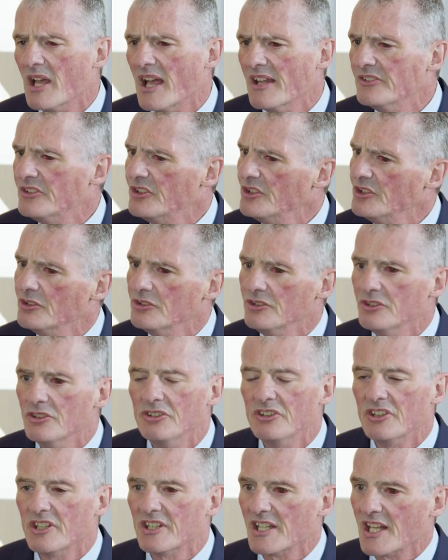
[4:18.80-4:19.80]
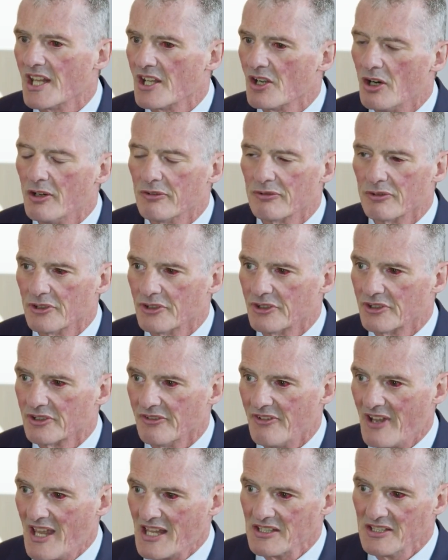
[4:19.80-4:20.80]
And do you use it at all for
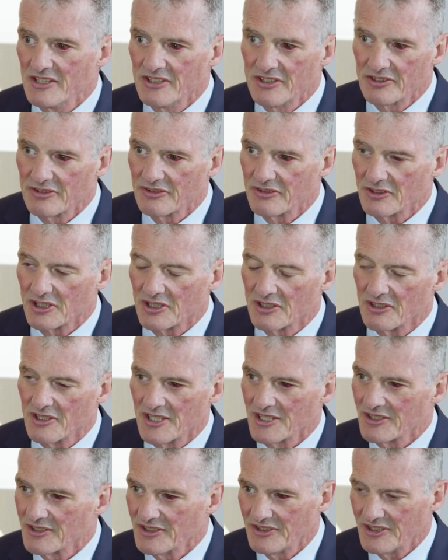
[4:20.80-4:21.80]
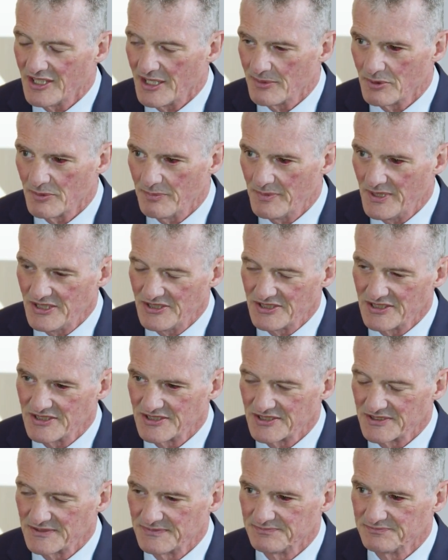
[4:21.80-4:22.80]
surveillance for clinically stable
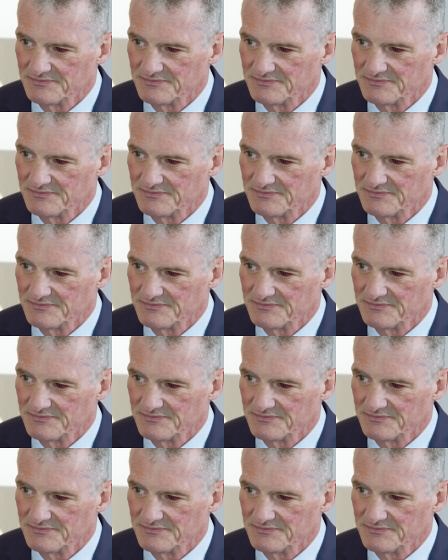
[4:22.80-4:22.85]
patients?